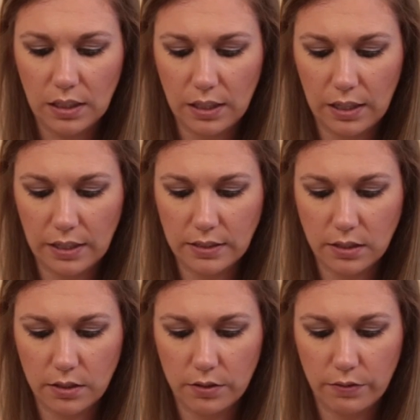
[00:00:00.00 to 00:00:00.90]

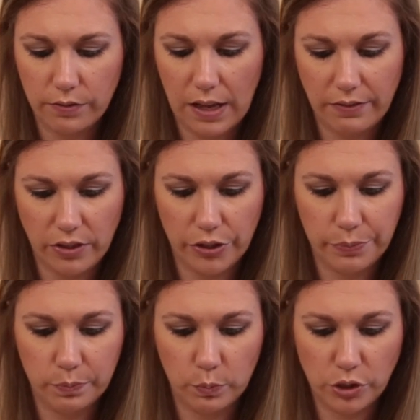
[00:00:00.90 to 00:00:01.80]
and five year,
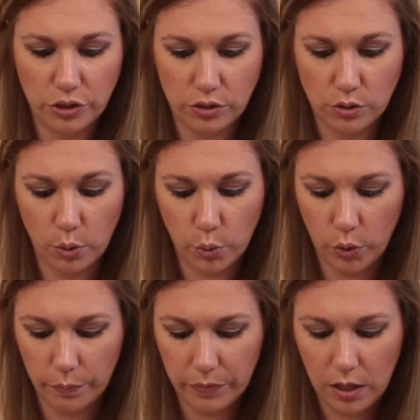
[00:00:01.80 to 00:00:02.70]
which is so
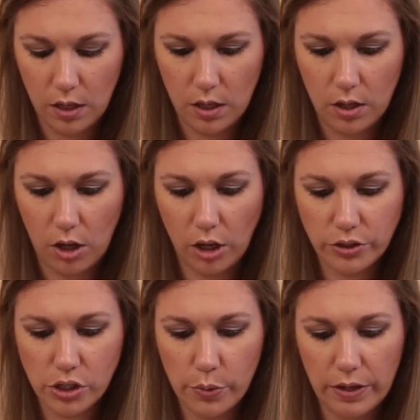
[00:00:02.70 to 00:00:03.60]
cool.
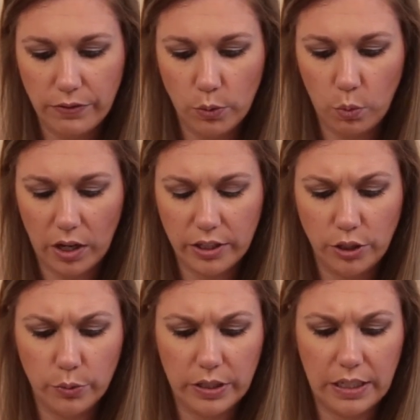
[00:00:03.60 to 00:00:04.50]
Also, if you want,
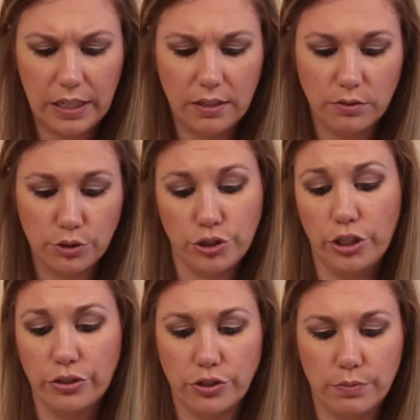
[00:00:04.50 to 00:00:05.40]
you can
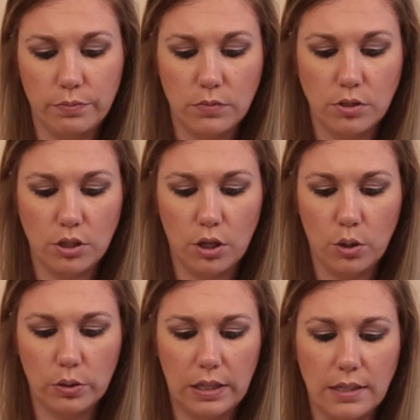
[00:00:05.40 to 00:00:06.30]
search.
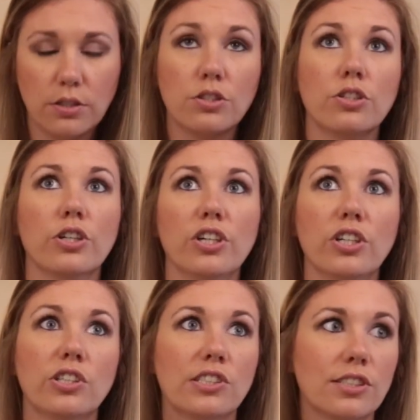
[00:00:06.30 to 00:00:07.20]
So let's
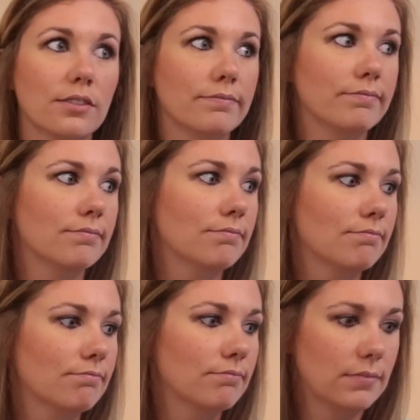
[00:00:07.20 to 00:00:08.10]
search,
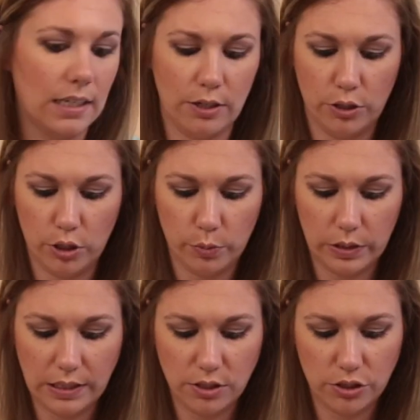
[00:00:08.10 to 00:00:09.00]
I don't know,
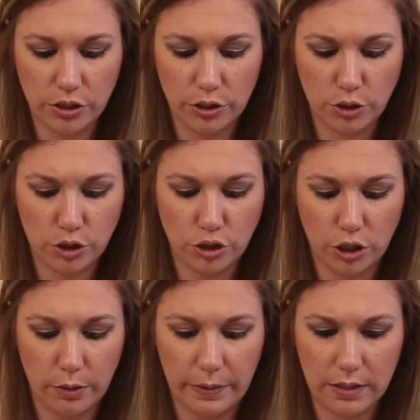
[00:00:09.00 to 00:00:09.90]
let's search
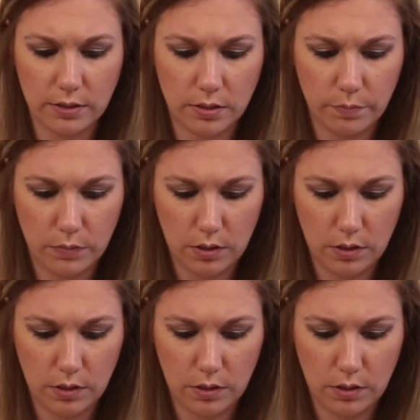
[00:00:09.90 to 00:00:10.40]
Starbucks.